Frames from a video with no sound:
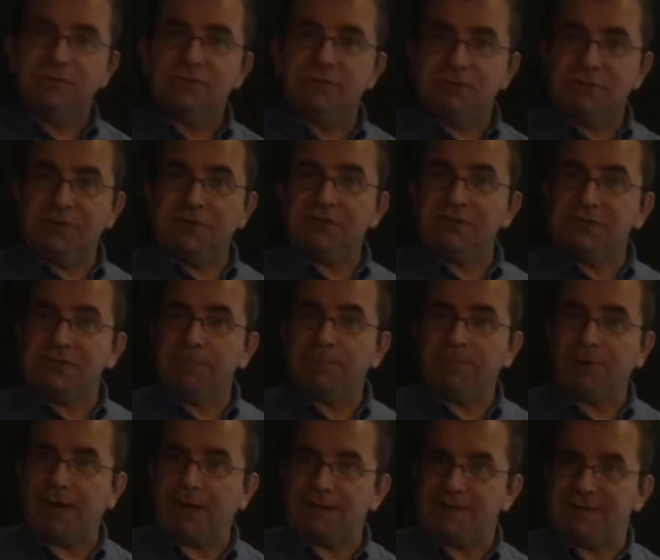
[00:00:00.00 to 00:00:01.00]
So this is a
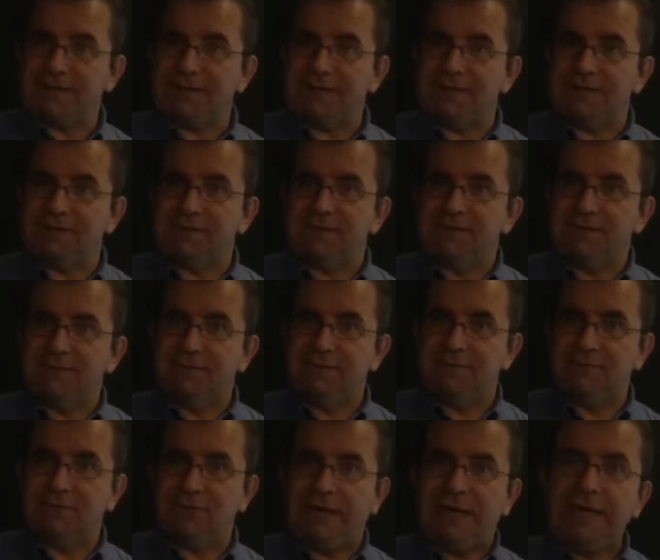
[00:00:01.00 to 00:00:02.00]
process,
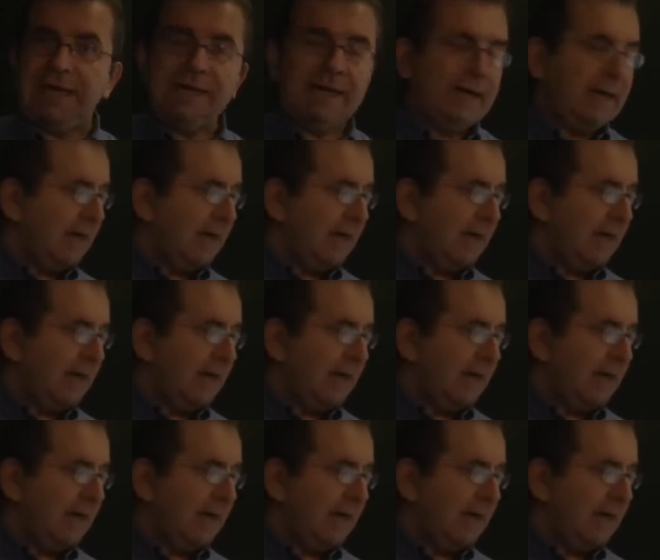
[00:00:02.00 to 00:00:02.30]
okay?